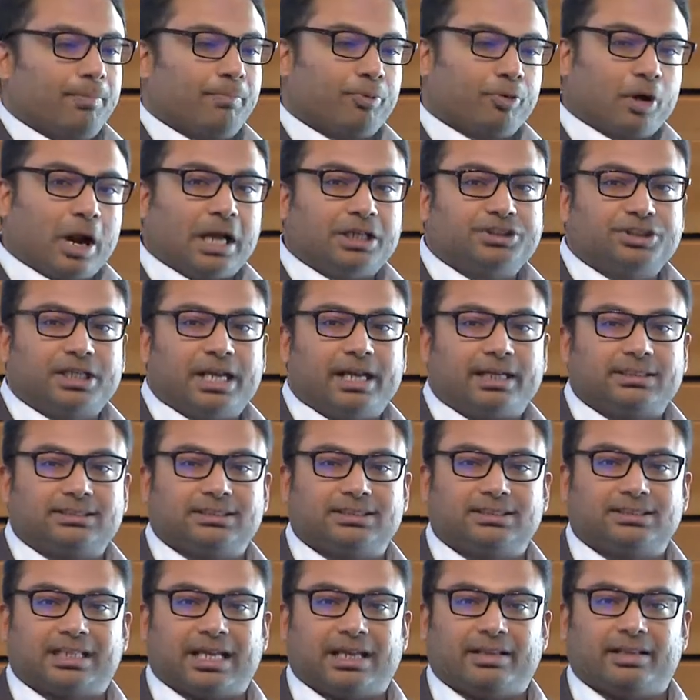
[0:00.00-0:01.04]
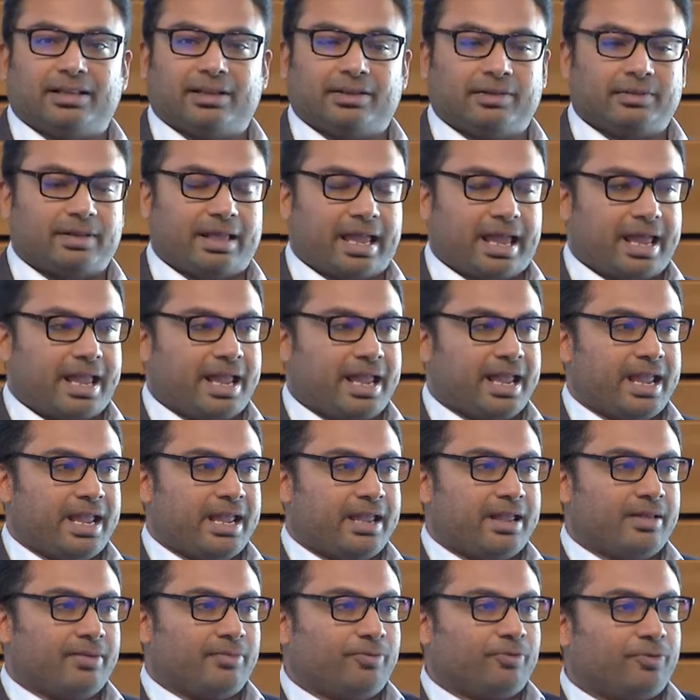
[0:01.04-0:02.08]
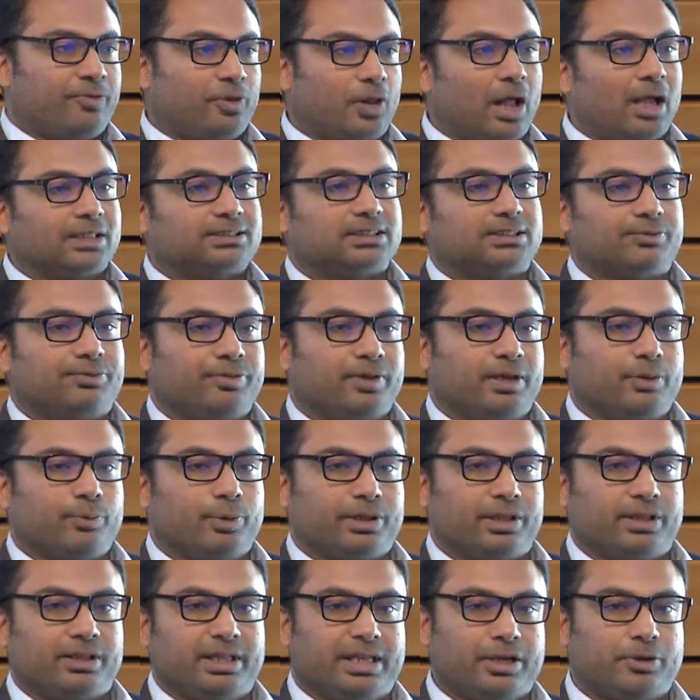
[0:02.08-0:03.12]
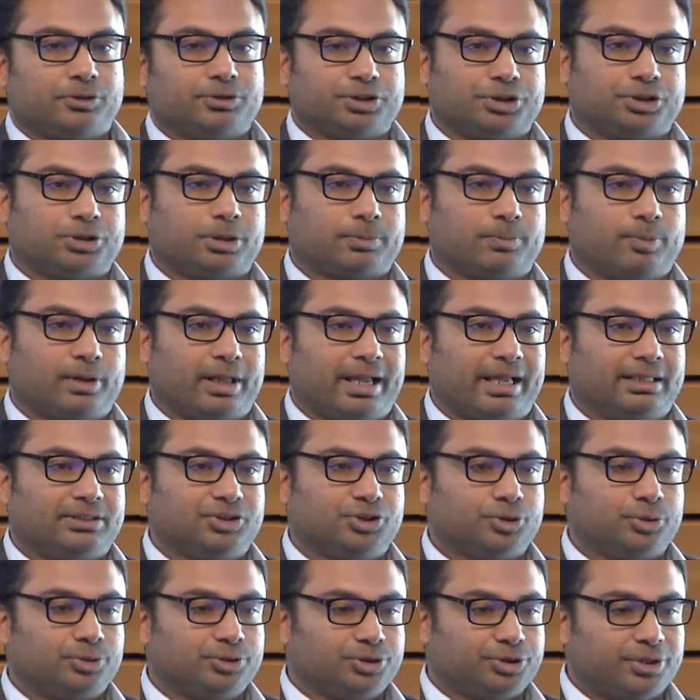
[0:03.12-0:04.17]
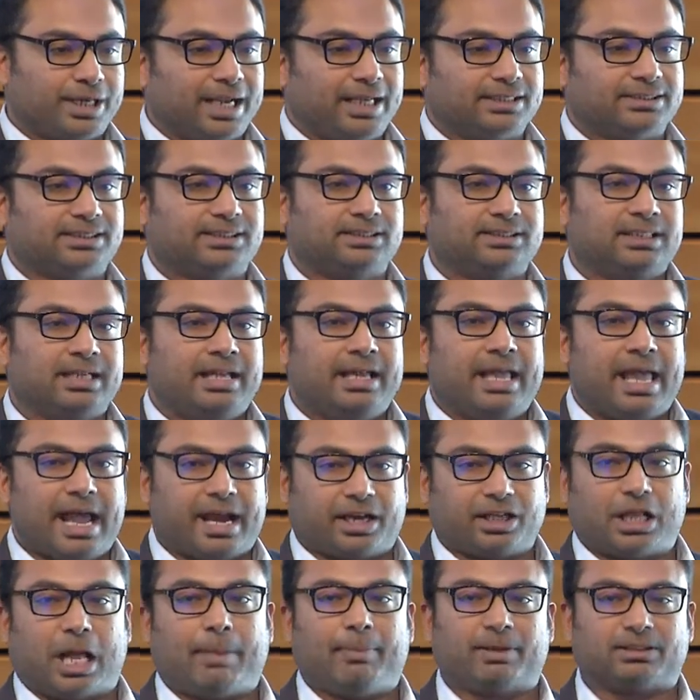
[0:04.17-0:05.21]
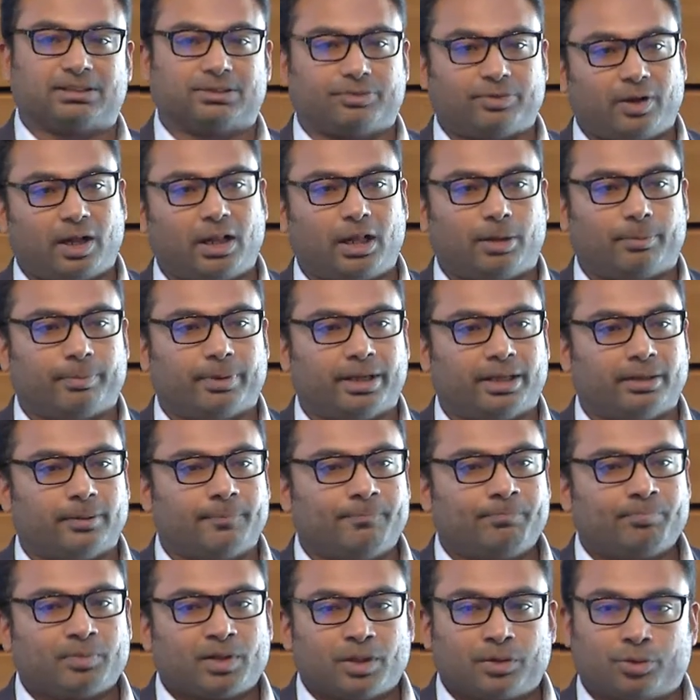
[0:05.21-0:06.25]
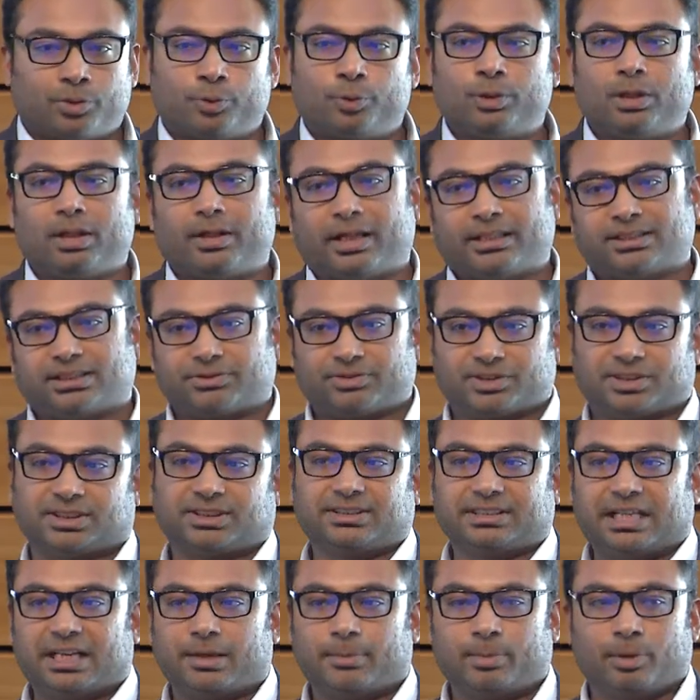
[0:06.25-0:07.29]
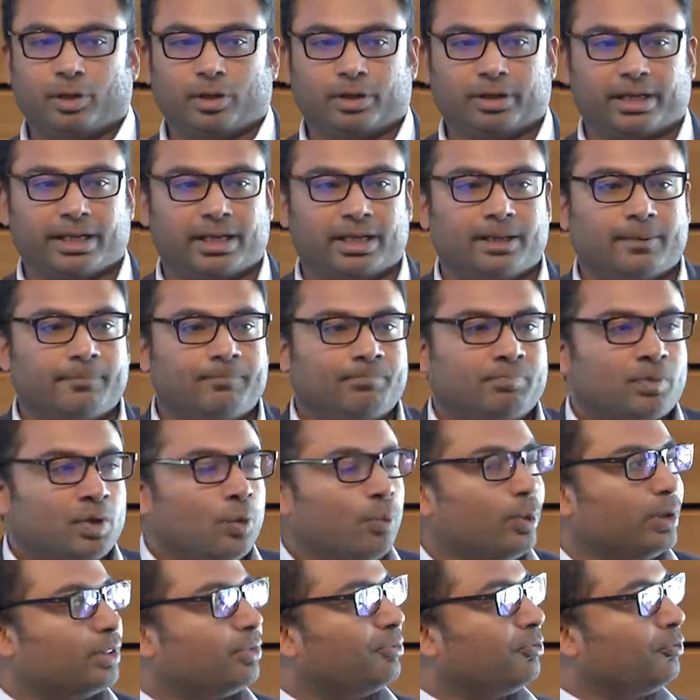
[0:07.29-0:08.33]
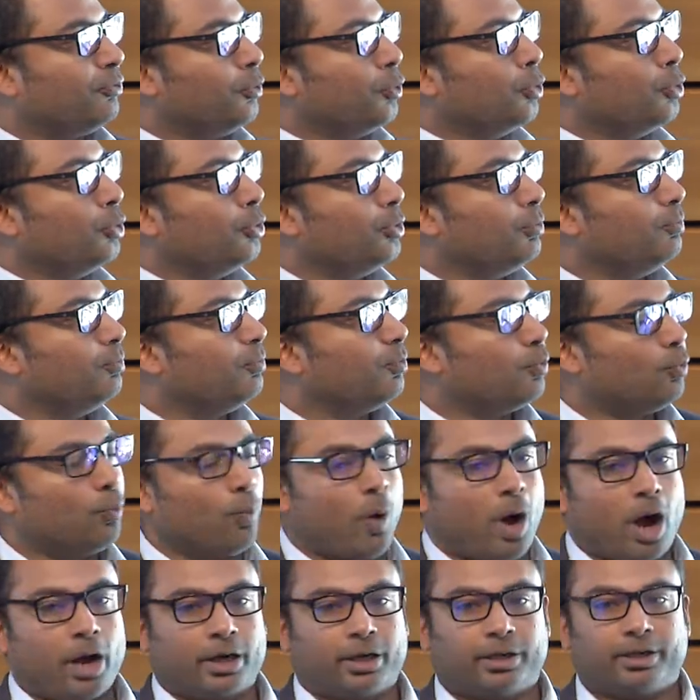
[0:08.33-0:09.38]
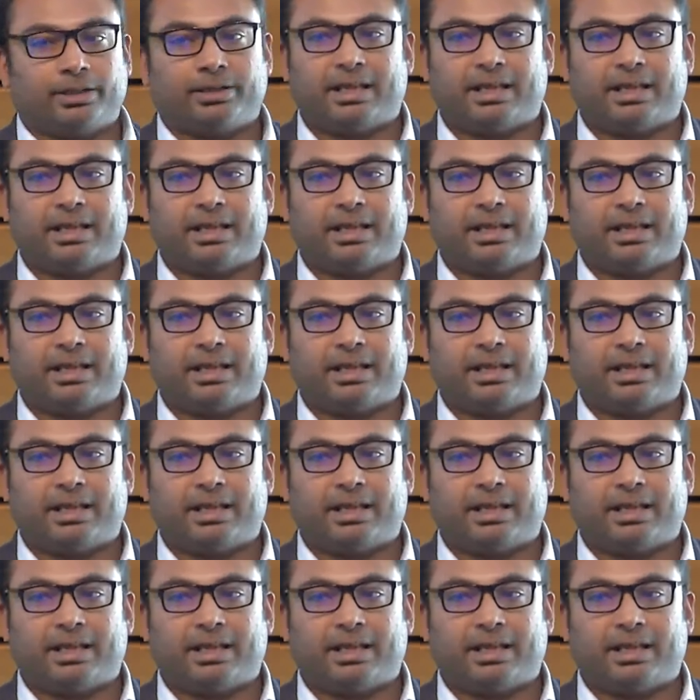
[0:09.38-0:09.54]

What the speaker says: projects and a philosophy within the EcoDistrict plan to address economic development through the lens of sustainability, with food, water,